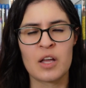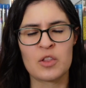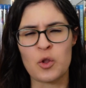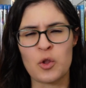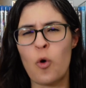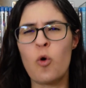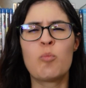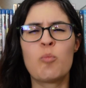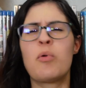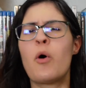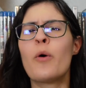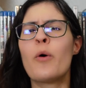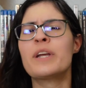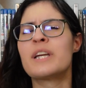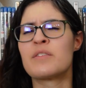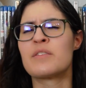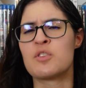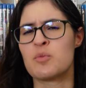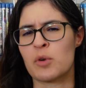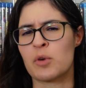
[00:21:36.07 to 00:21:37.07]
The whole
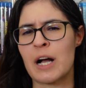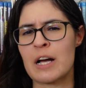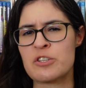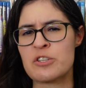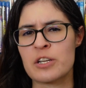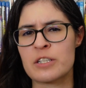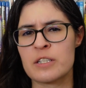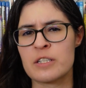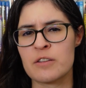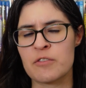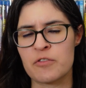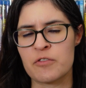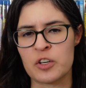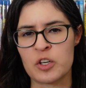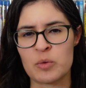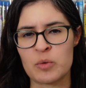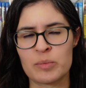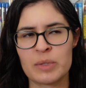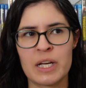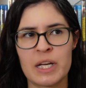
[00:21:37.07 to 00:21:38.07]
point of the project in the
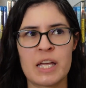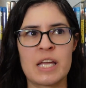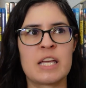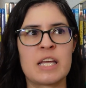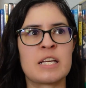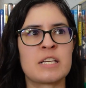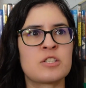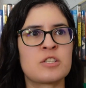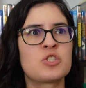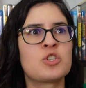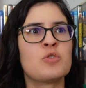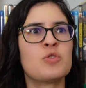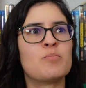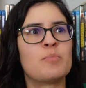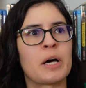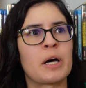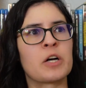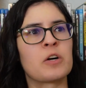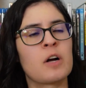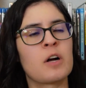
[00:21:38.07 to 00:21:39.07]
film is to
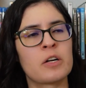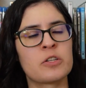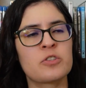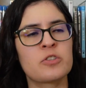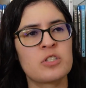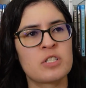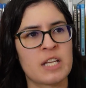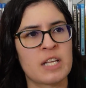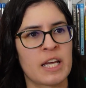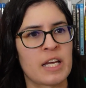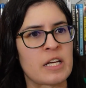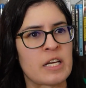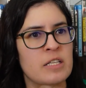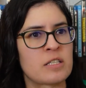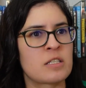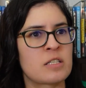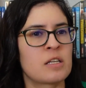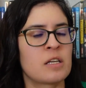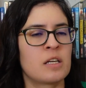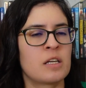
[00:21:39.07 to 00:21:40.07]
better
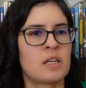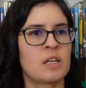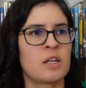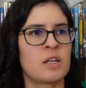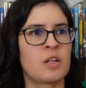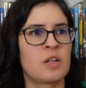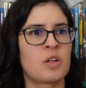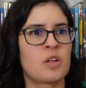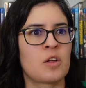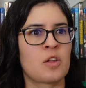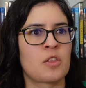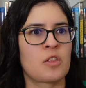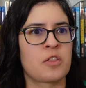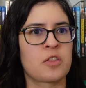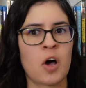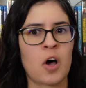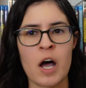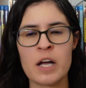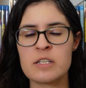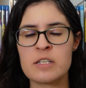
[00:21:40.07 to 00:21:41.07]
understand
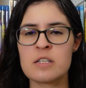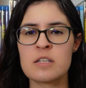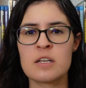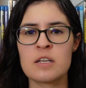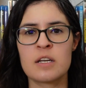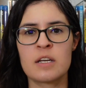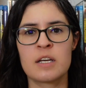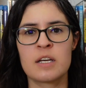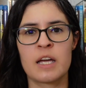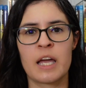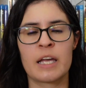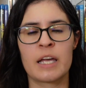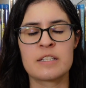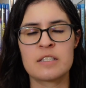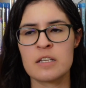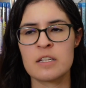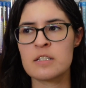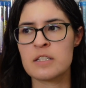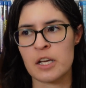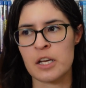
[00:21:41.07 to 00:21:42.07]
thought and
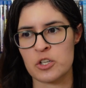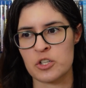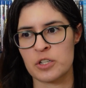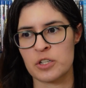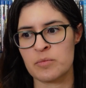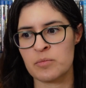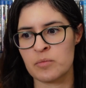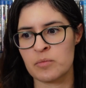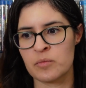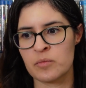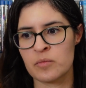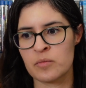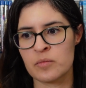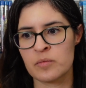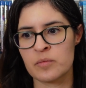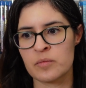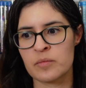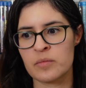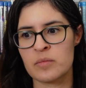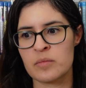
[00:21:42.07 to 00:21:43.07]
sensation,
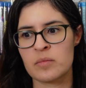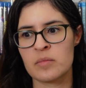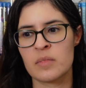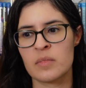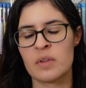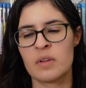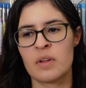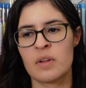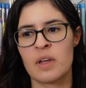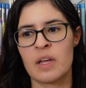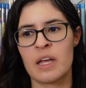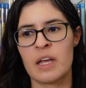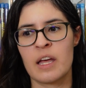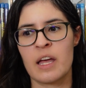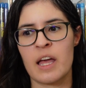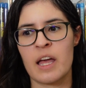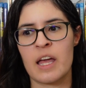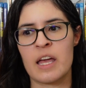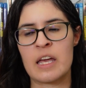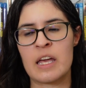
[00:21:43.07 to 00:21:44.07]

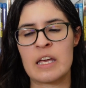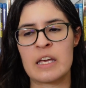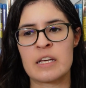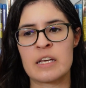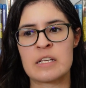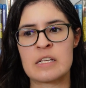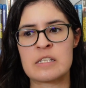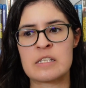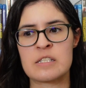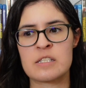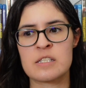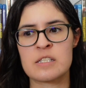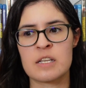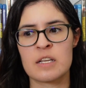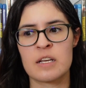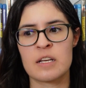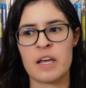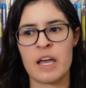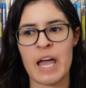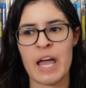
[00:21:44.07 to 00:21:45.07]
and
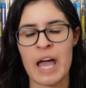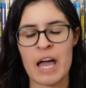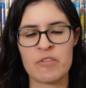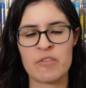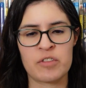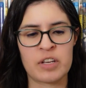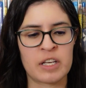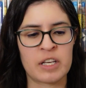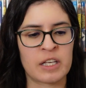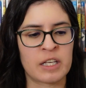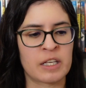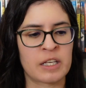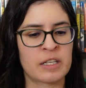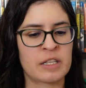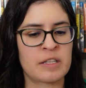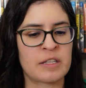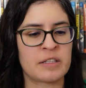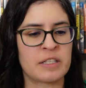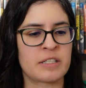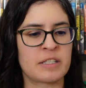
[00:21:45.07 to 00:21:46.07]

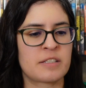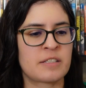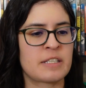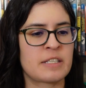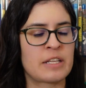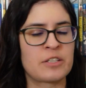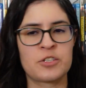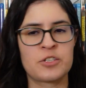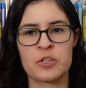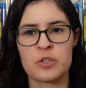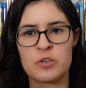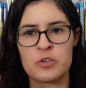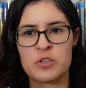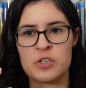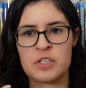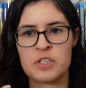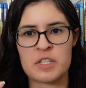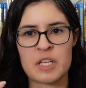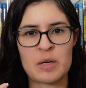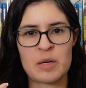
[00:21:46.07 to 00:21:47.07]
having these
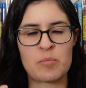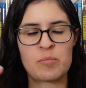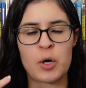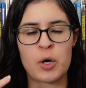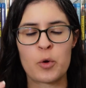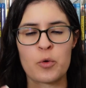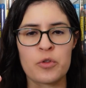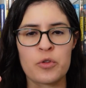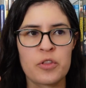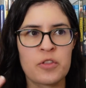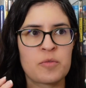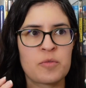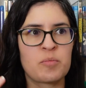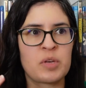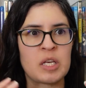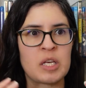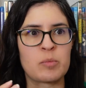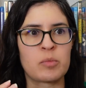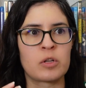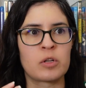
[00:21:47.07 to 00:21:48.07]
sensors that both
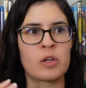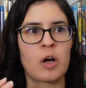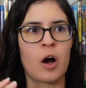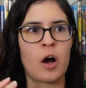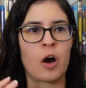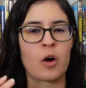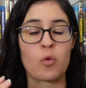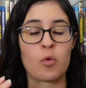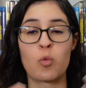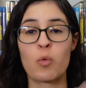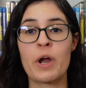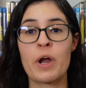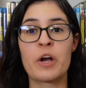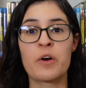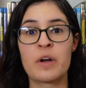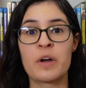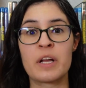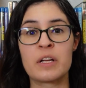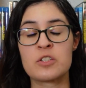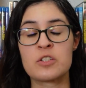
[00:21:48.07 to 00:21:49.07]
people are
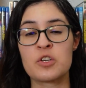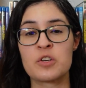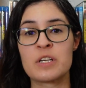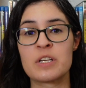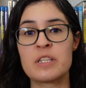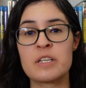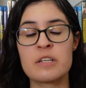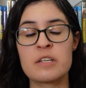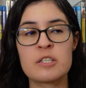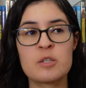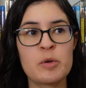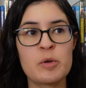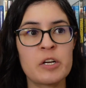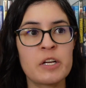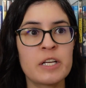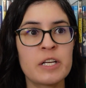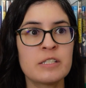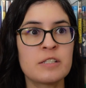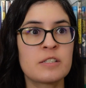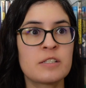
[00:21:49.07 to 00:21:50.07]
wearing during the
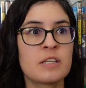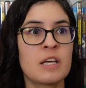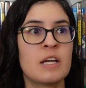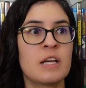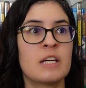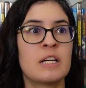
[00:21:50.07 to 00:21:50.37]
experience,